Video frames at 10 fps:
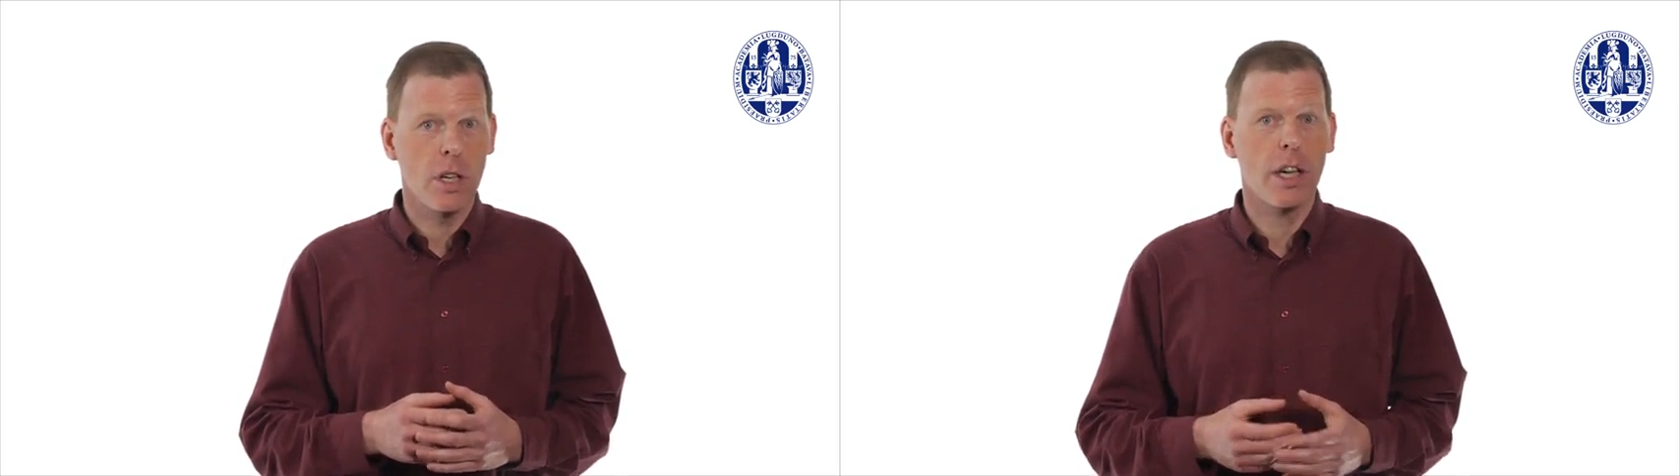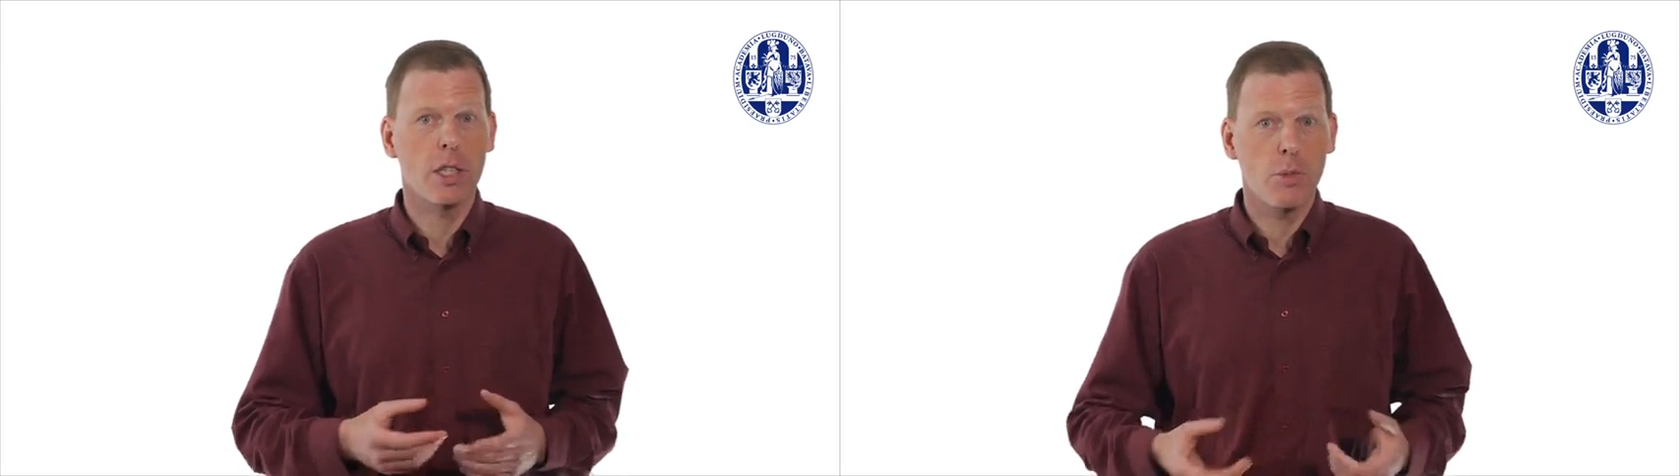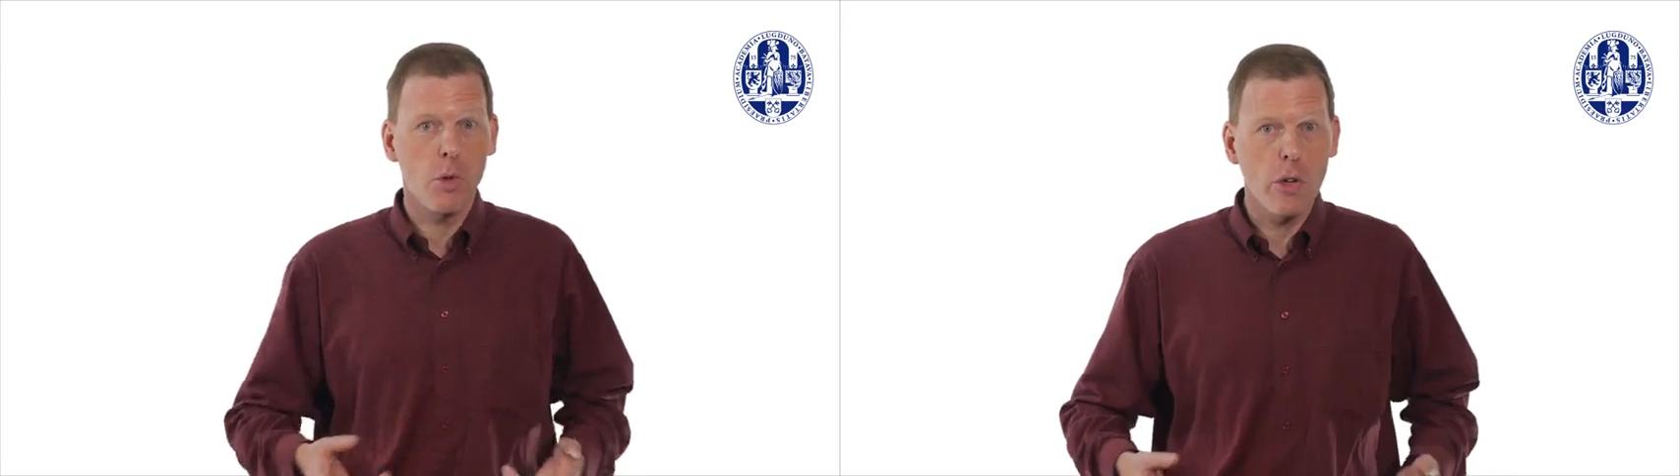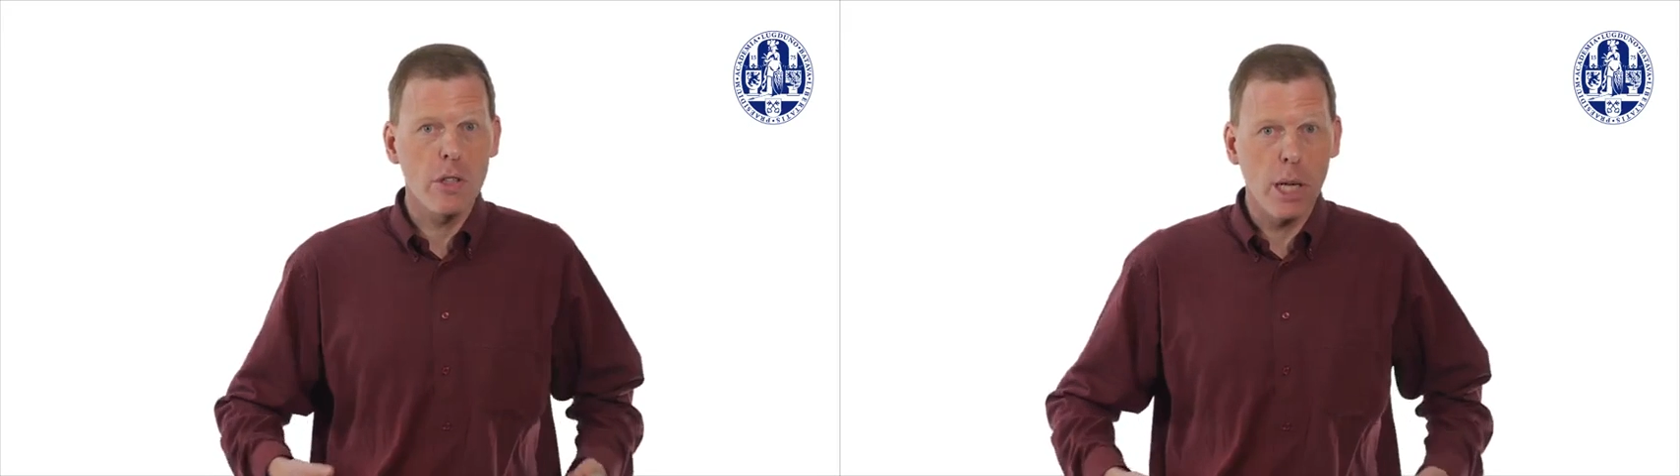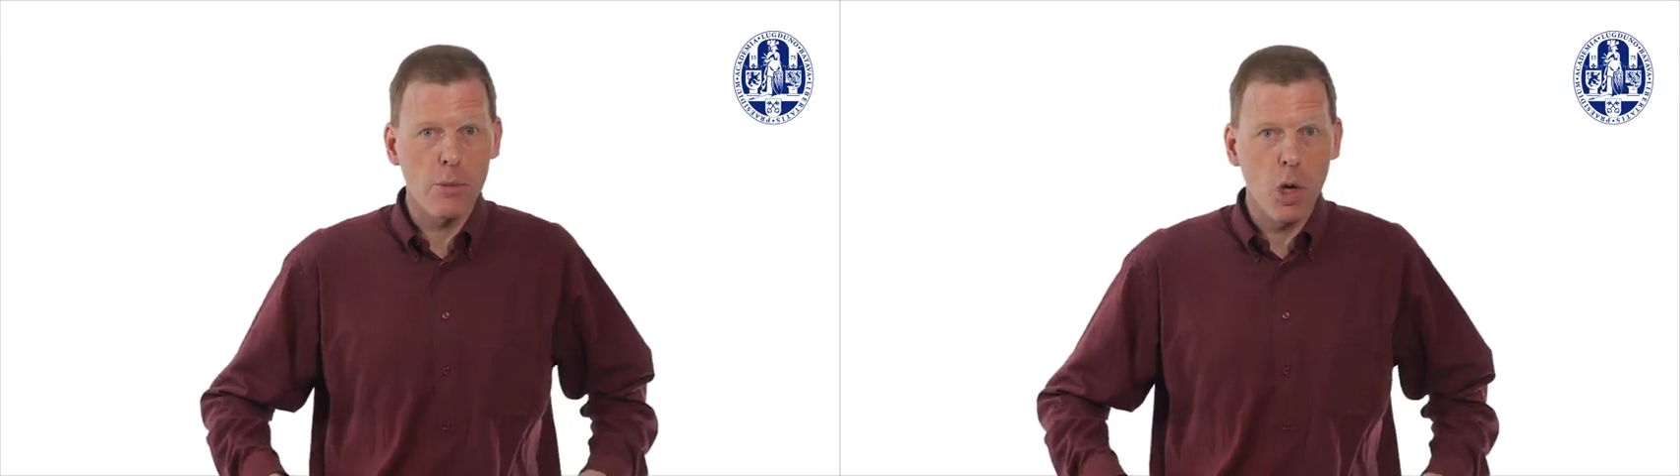exploring
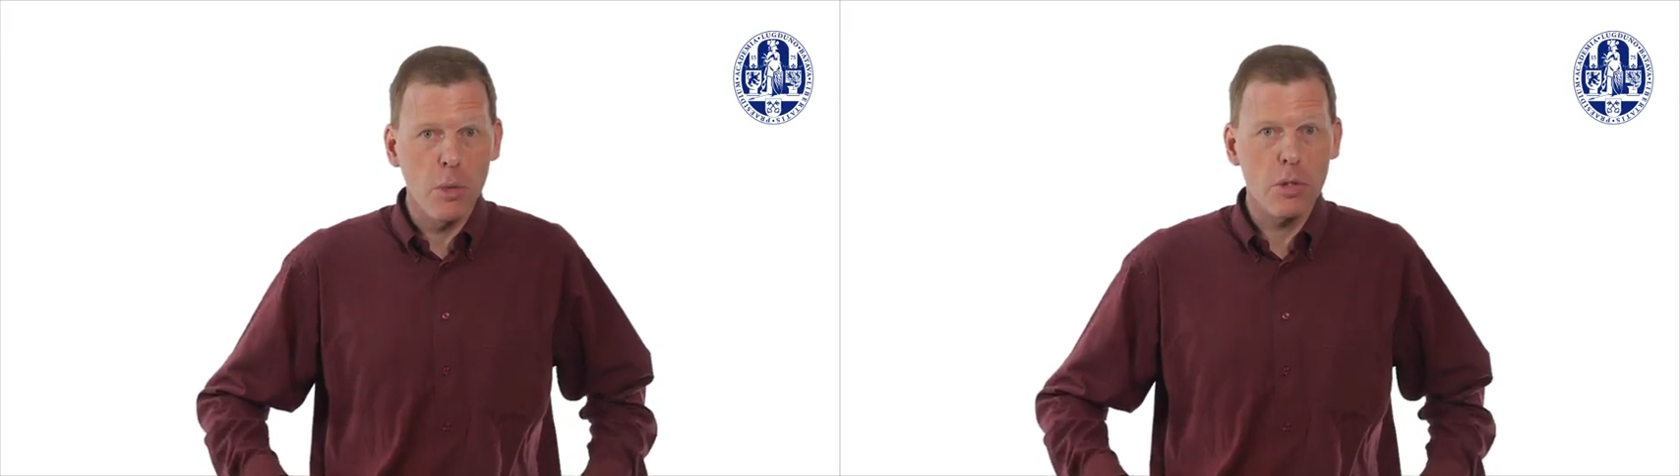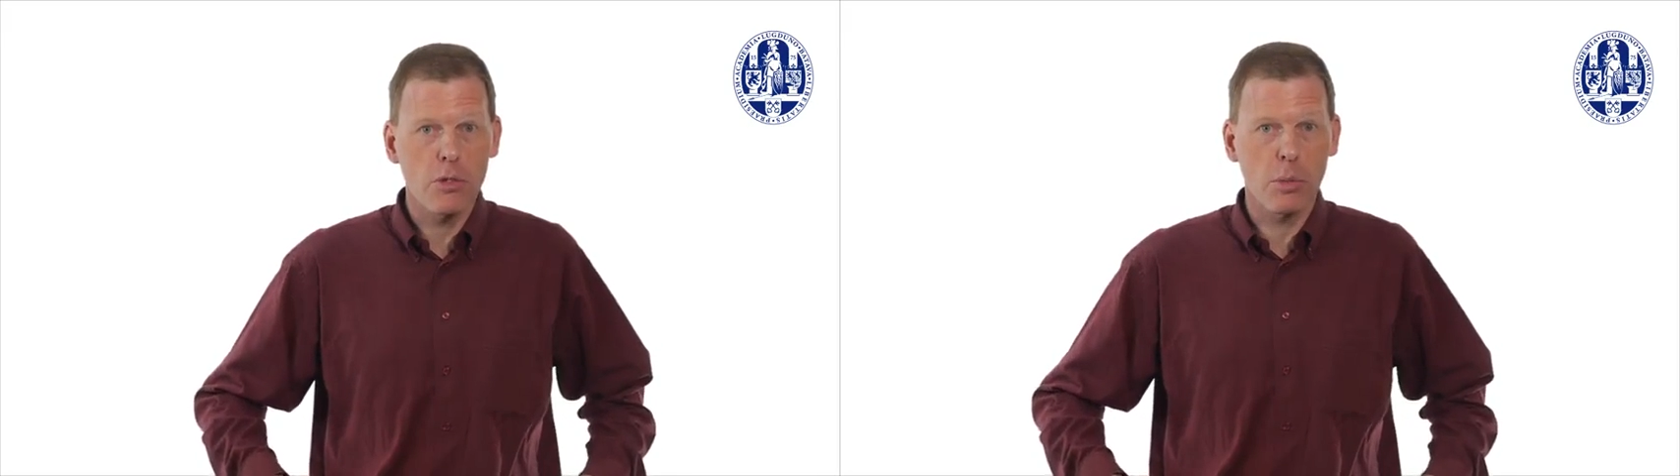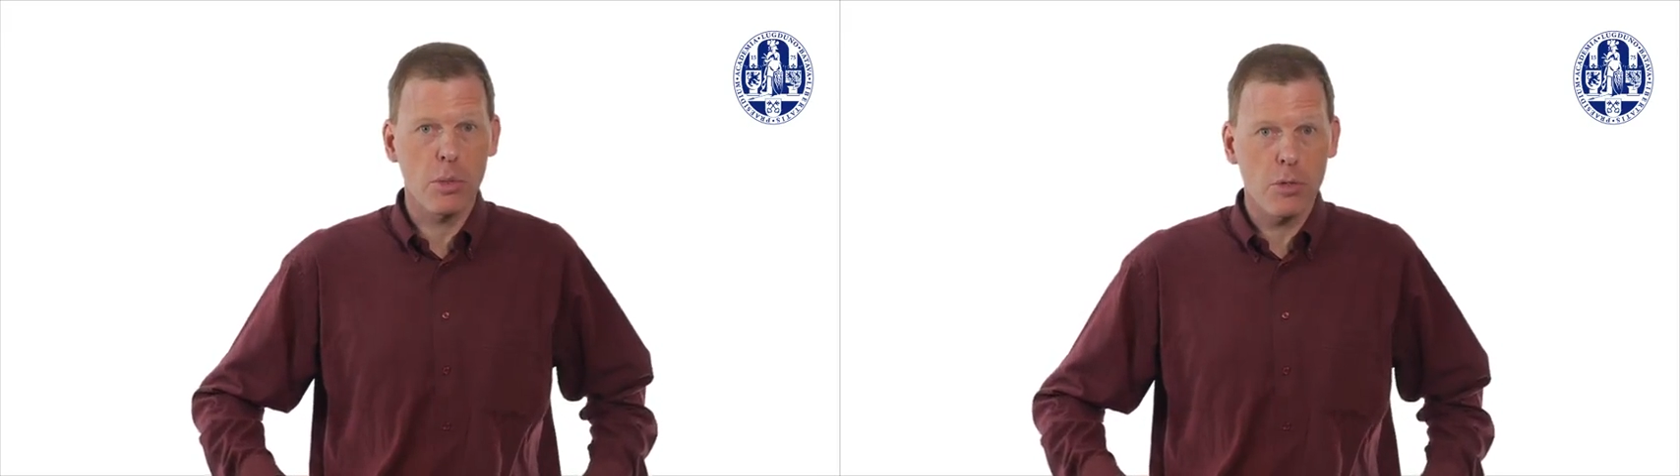the abdomen from the